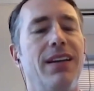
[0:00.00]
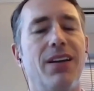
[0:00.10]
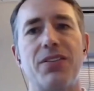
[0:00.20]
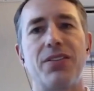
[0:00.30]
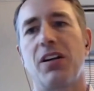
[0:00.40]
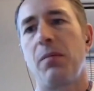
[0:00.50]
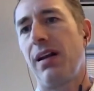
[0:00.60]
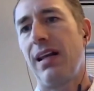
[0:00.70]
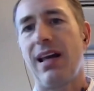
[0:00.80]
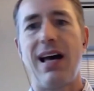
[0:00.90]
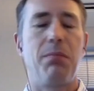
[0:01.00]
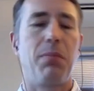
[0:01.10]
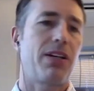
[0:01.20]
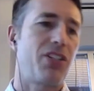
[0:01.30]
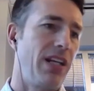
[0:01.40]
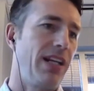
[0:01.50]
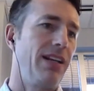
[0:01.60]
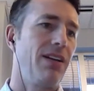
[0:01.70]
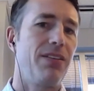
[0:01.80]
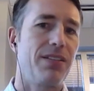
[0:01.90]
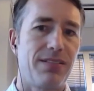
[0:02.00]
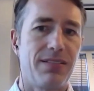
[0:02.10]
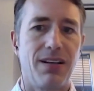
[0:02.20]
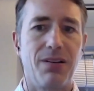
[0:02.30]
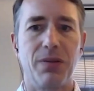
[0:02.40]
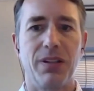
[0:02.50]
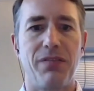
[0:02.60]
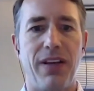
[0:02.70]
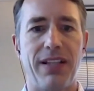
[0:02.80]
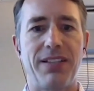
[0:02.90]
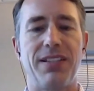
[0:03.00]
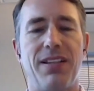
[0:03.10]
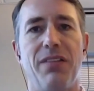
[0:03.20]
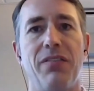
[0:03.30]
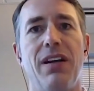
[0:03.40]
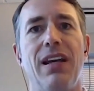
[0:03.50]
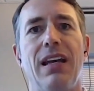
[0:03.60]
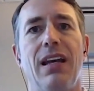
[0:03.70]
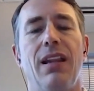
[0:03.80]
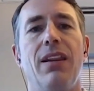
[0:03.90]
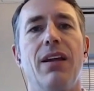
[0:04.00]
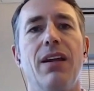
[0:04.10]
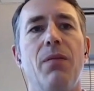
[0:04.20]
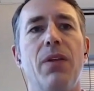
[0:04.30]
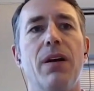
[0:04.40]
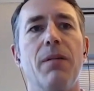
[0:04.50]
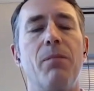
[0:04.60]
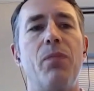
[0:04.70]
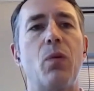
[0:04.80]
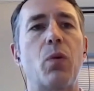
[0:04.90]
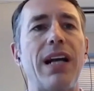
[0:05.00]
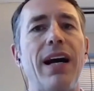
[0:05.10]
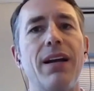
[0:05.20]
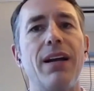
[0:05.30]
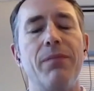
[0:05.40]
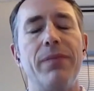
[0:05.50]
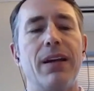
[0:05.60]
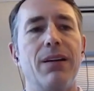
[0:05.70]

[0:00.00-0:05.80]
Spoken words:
they're talking about AI and blockchain and all this really fancy stuff. We're kind of